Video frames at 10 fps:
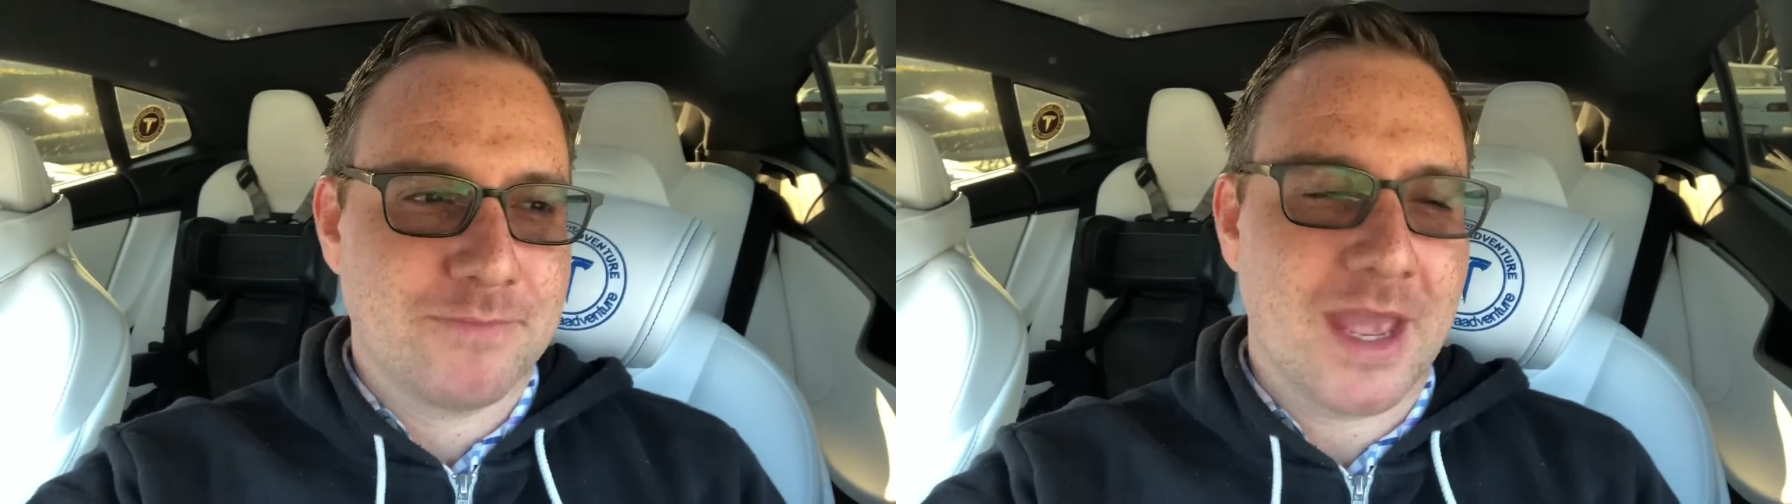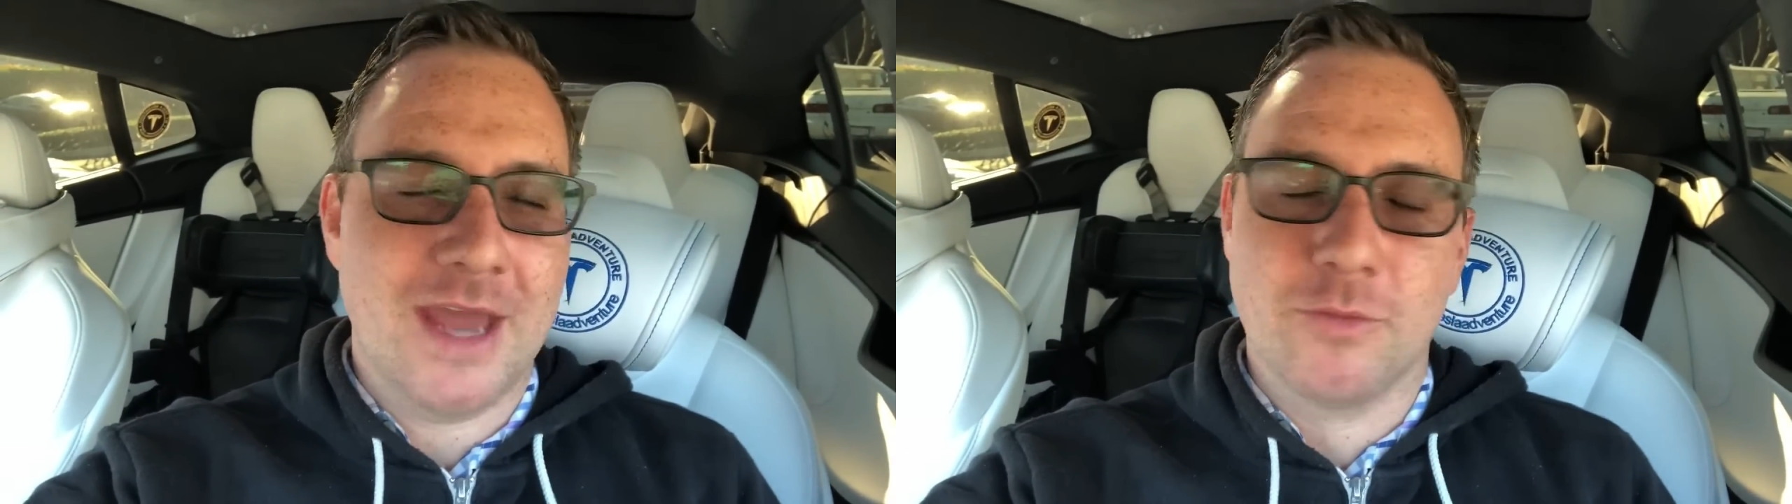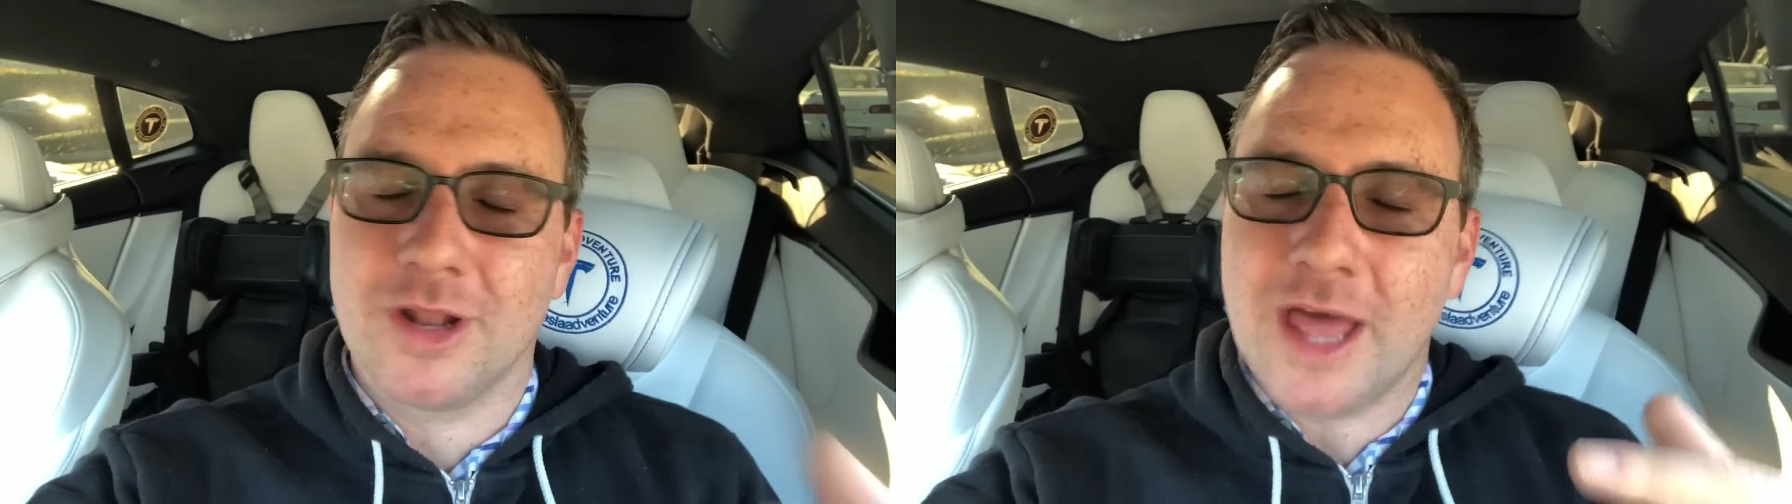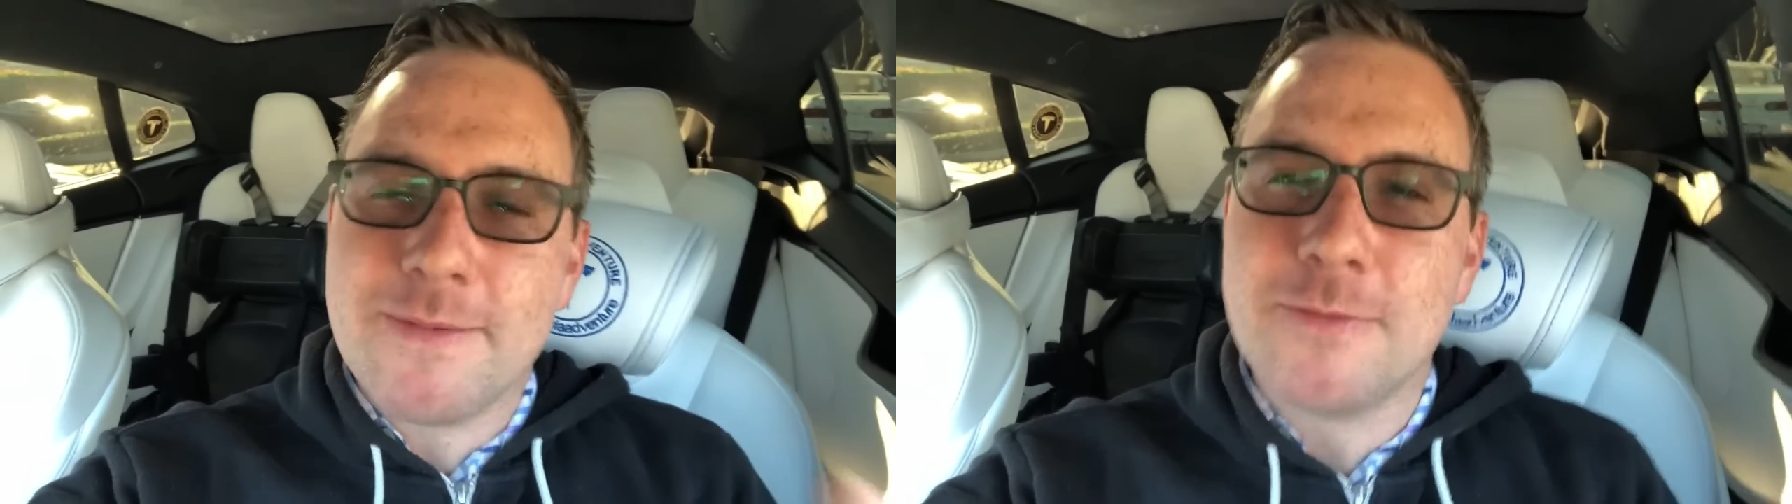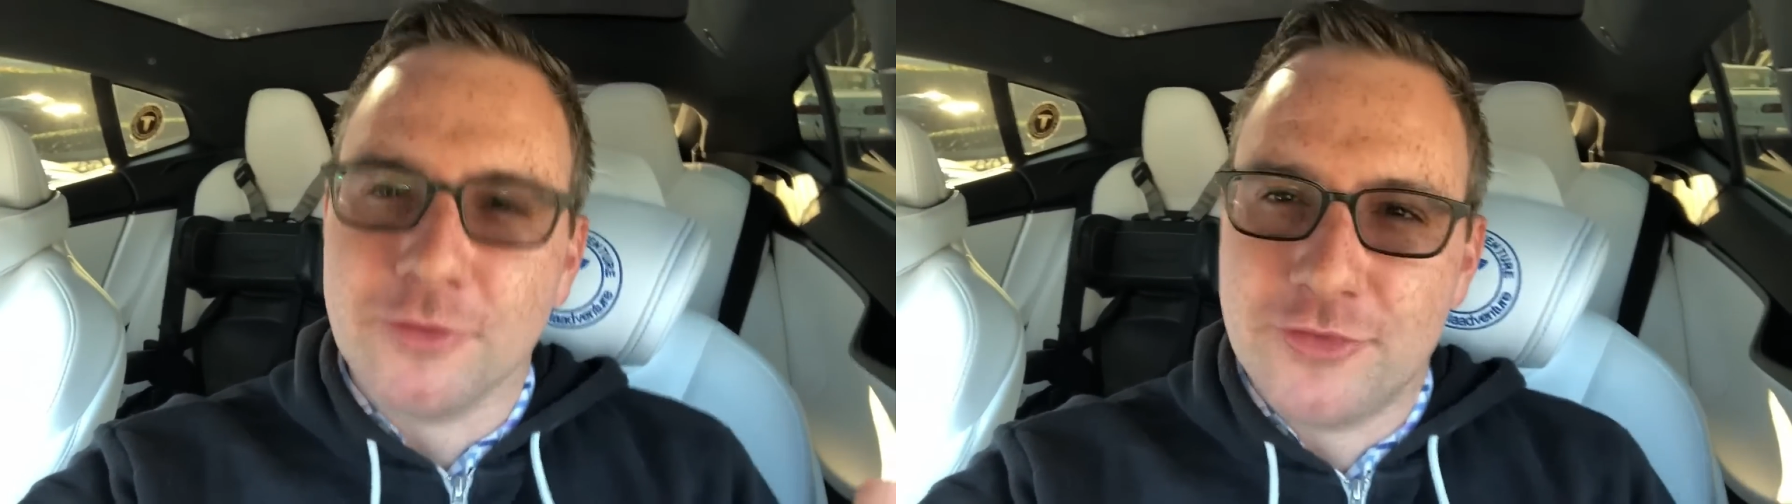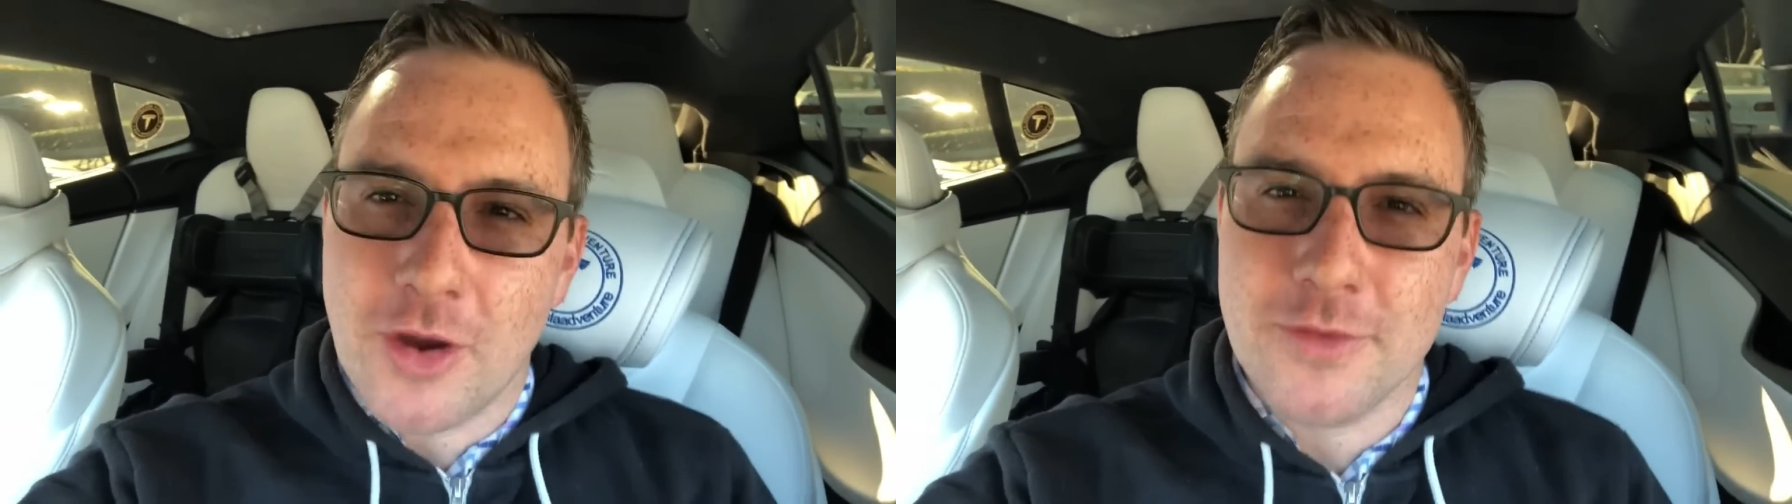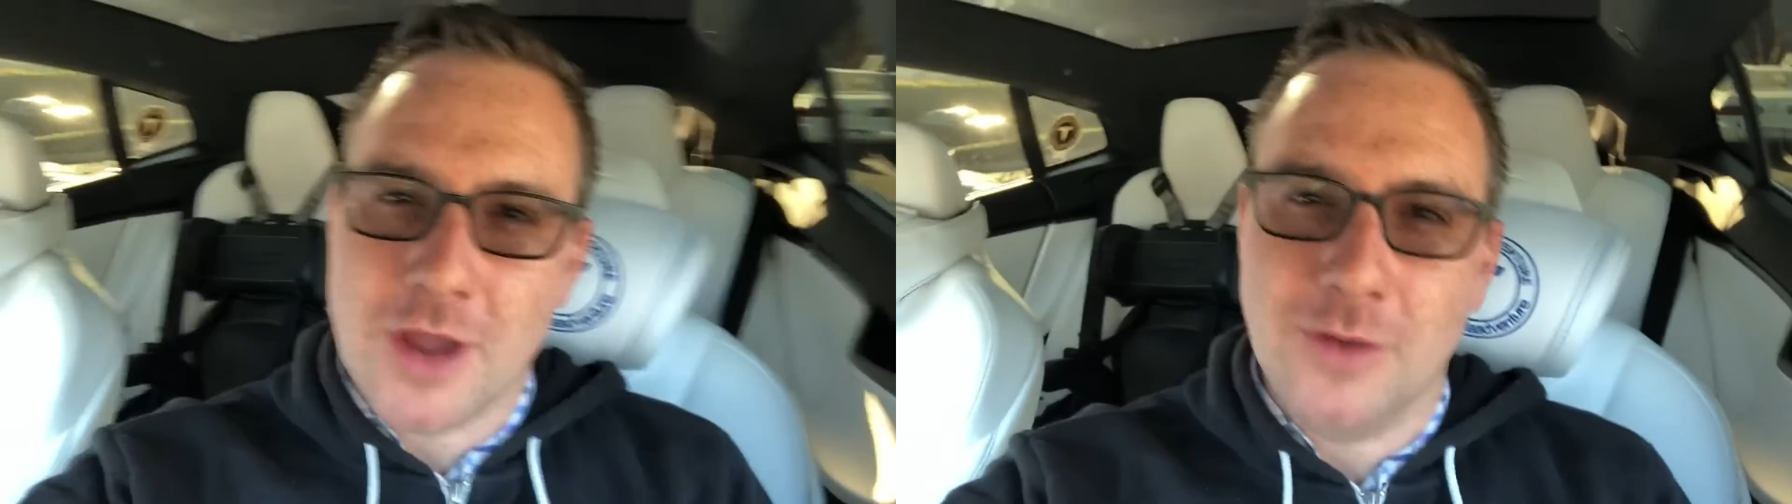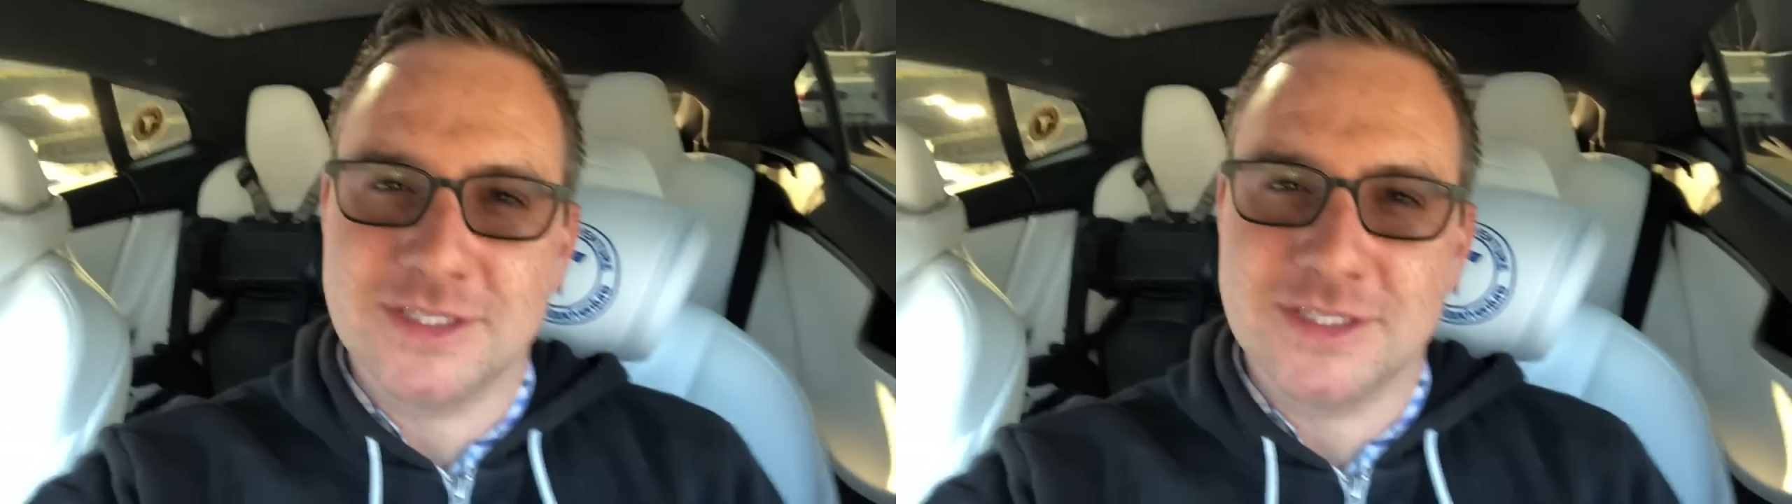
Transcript: And what a lot of people don't know